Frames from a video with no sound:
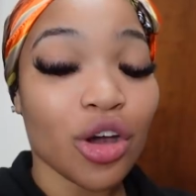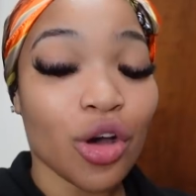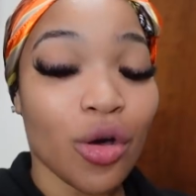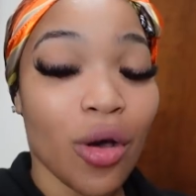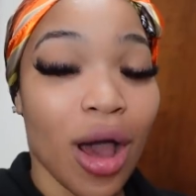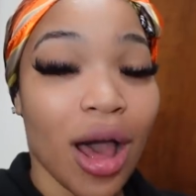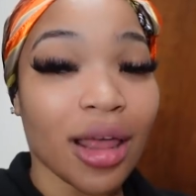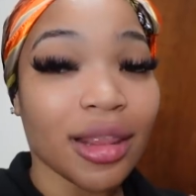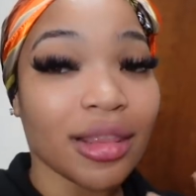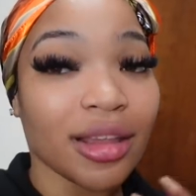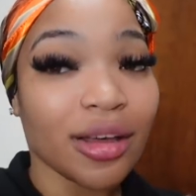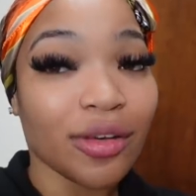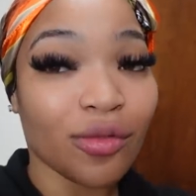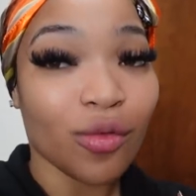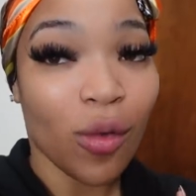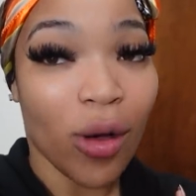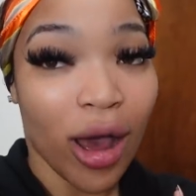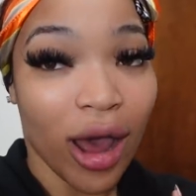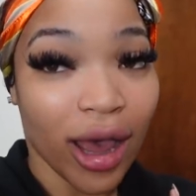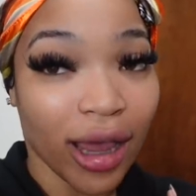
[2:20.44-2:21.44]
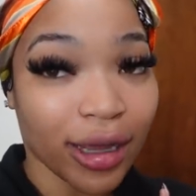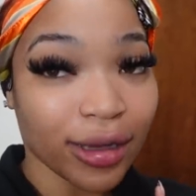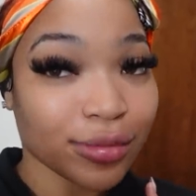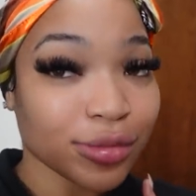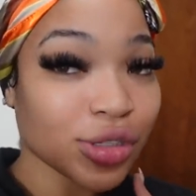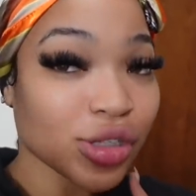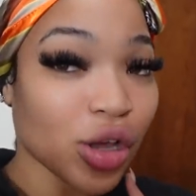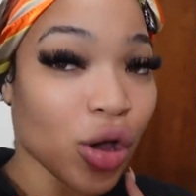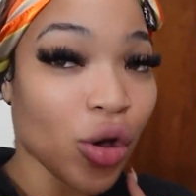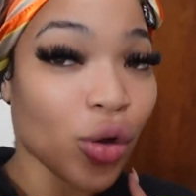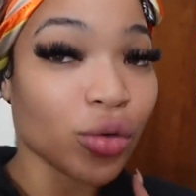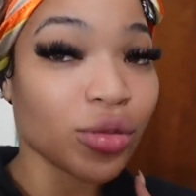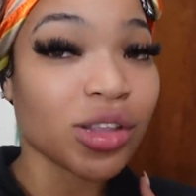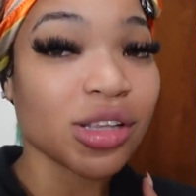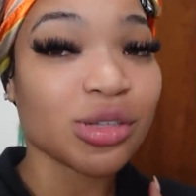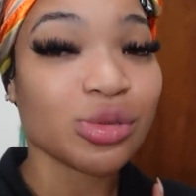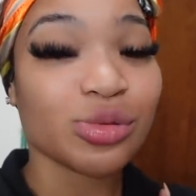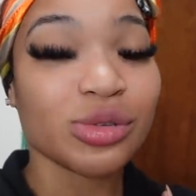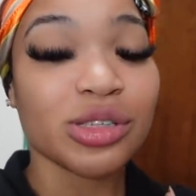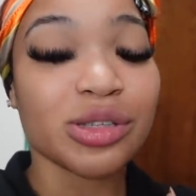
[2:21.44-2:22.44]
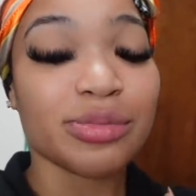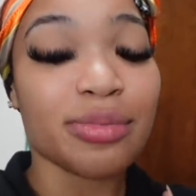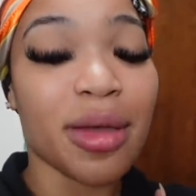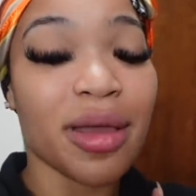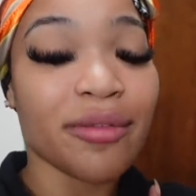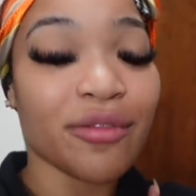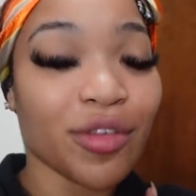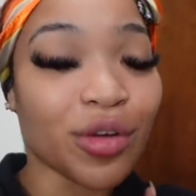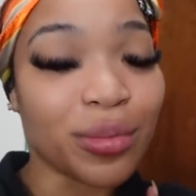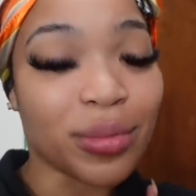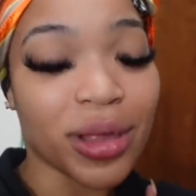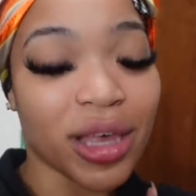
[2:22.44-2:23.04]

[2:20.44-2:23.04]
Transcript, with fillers: know I love wine, so this was meant for